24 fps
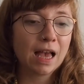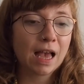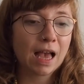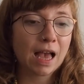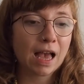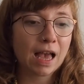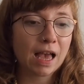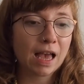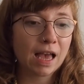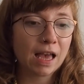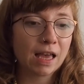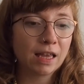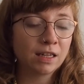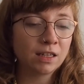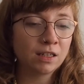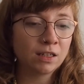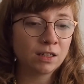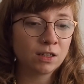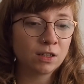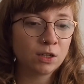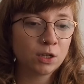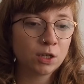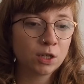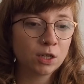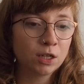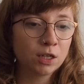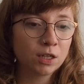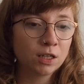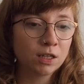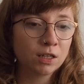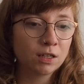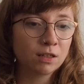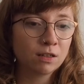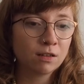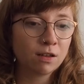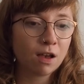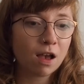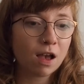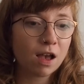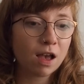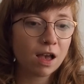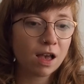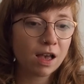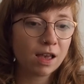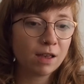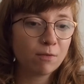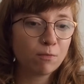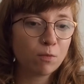and
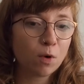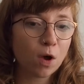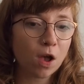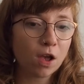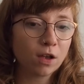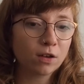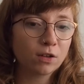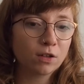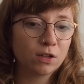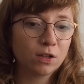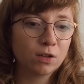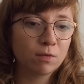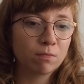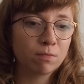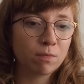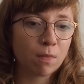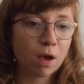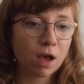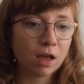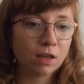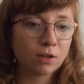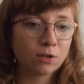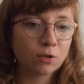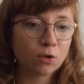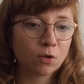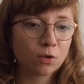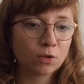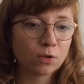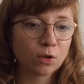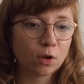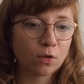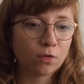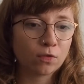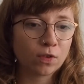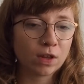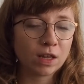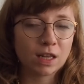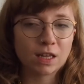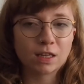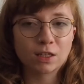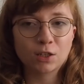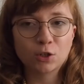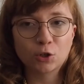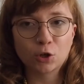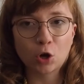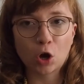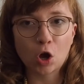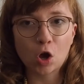I worked my socks off in
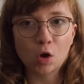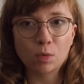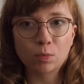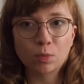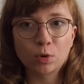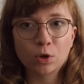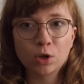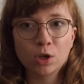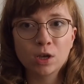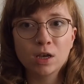this job.